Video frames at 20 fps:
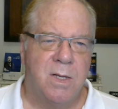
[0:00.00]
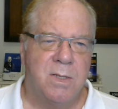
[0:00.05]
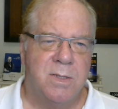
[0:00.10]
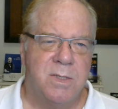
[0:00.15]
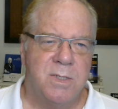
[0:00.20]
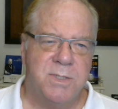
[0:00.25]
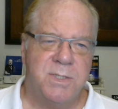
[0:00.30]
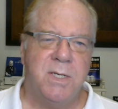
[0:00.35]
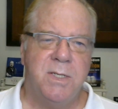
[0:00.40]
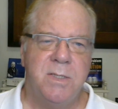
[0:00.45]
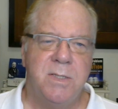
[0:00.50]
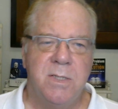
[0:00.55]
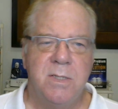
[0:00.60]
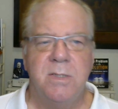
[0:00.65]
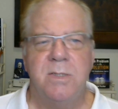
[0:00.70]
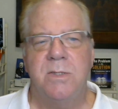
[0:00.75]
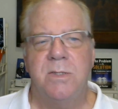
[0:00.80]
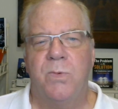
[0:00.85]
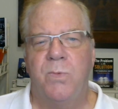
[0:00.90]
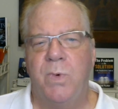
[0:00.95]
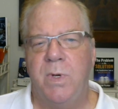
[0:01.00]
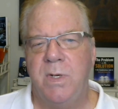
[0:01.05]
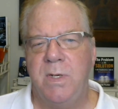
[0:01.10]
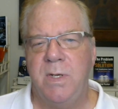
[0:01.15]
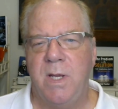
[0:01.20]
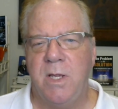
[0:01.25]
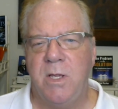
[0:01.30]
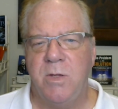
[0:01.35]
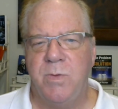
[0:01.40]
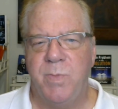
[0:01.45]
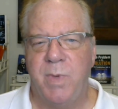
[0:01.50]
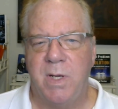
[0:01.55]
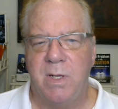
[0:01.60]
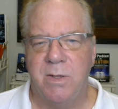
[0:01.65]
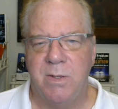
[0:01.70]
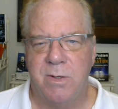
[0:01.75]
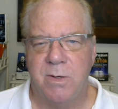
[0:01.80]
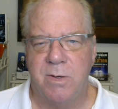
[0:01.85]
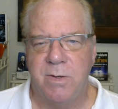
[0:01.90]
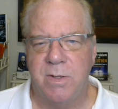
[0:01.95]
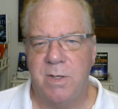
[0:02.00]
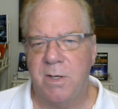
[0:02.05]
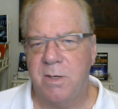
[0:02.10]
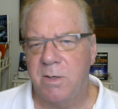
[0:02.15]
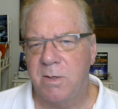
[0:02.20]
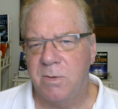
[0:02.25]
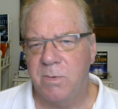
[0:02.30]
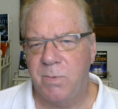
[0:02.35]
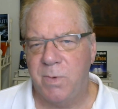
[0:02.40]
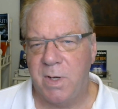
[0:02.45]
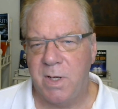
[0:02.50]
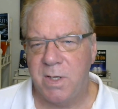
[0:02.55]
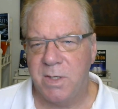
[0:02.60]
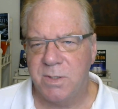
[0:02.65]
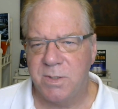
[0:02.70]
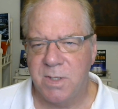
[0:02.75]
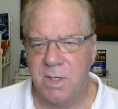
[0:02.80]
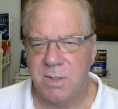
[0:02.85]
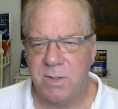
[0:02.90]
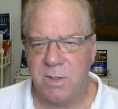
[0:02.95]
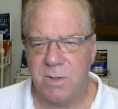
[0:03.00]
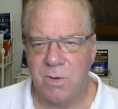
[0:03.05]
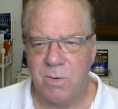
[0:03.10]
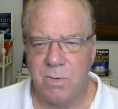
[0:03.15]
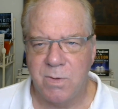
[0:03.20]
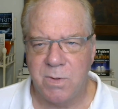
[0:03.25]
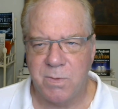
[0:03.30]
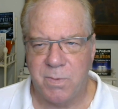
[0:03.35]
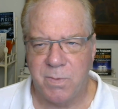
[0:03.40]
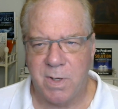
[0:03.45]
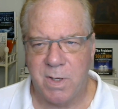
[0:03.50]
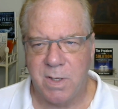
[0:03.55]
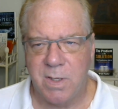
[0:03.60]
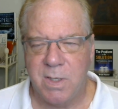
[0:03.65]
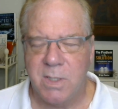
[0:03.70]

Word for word: The sentence, one day you may learn that your way is not the only way,